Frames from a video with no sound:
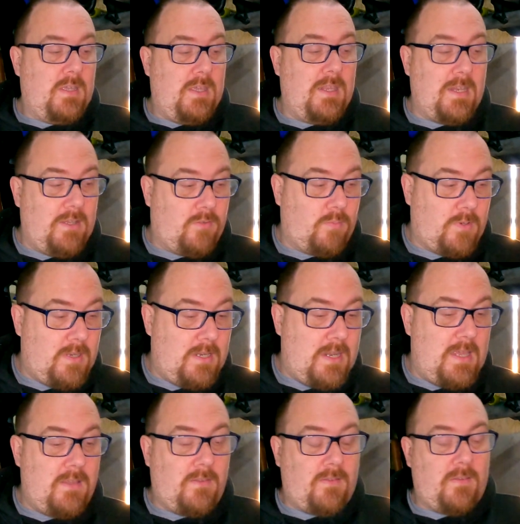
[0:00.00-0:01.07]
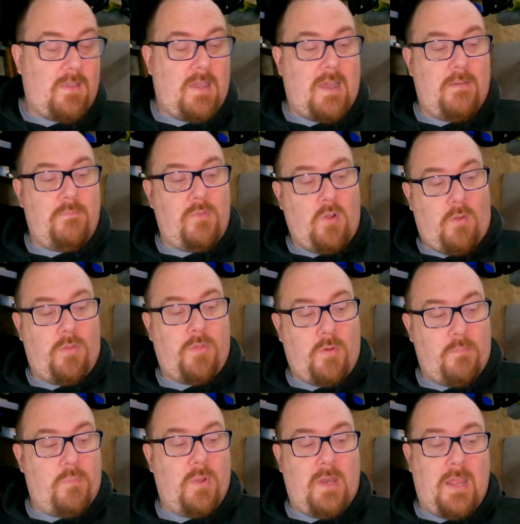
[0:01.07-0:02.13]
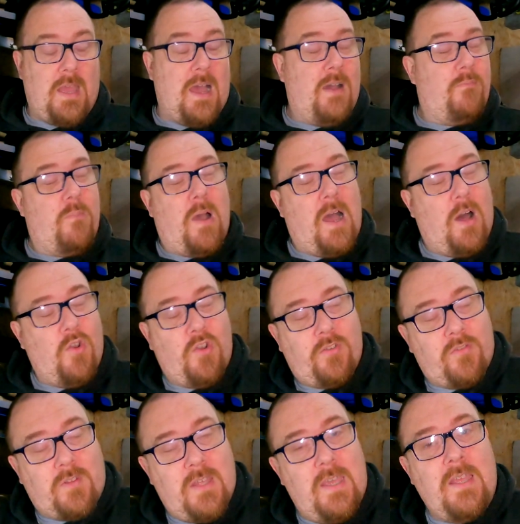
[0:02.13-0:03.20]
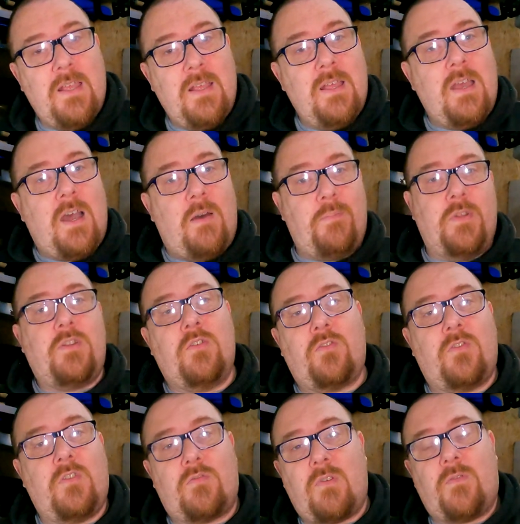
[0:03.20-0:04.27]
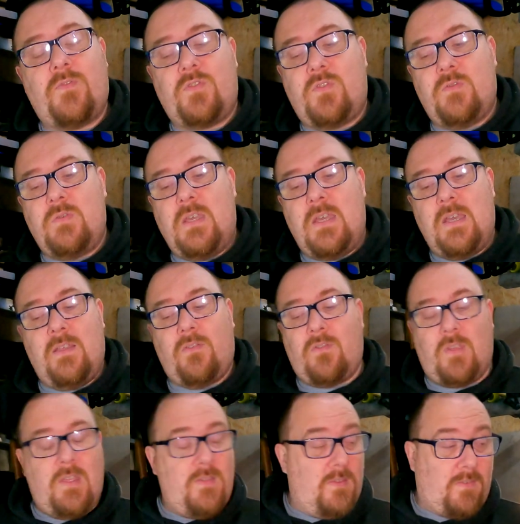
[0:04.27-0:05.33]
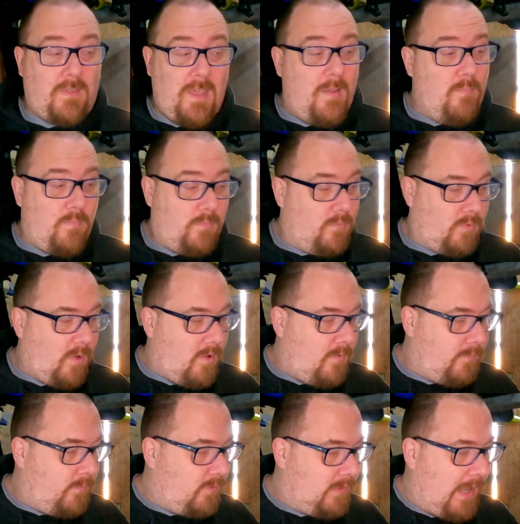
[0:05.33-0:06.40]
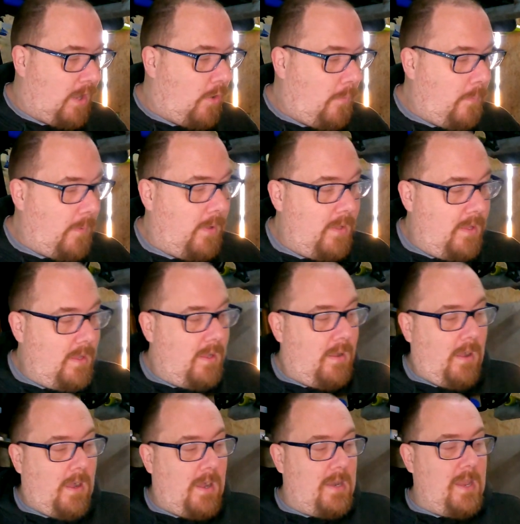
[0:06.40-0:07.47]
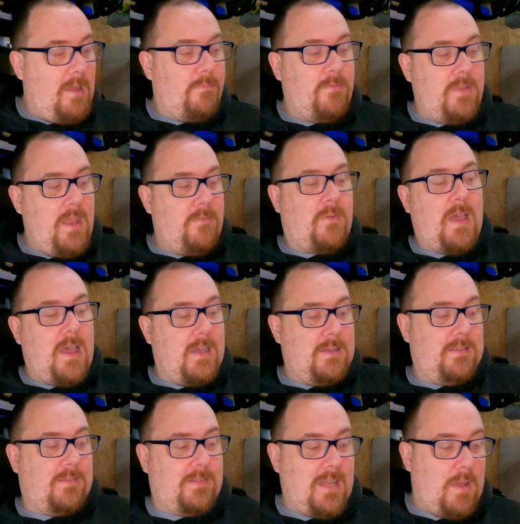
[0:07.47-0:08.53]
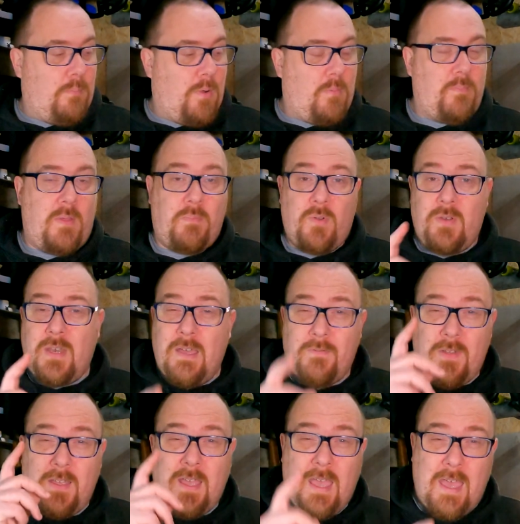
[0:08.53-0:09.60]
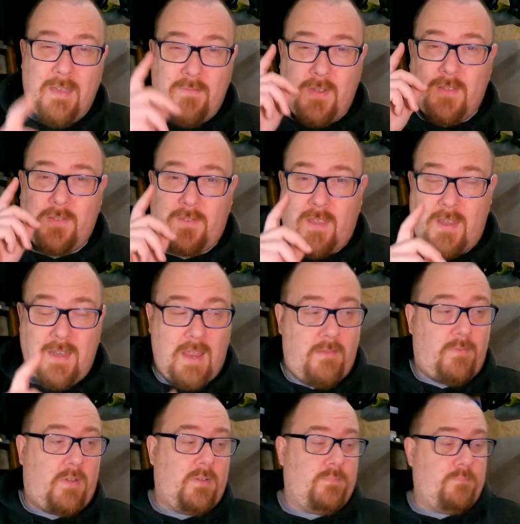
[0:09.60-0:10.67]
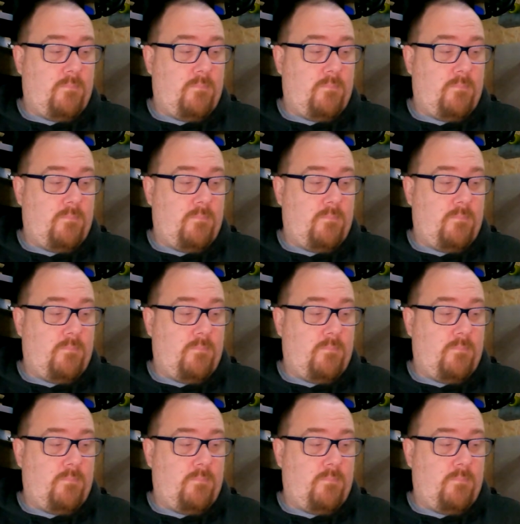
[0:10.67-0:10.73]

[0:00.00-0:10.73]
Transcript: it is what it is. I'm not thumping it. Honestly, I've been using this rig for 2 years in the same sort of setup, and I've never had it snap on me. But never, ever say never.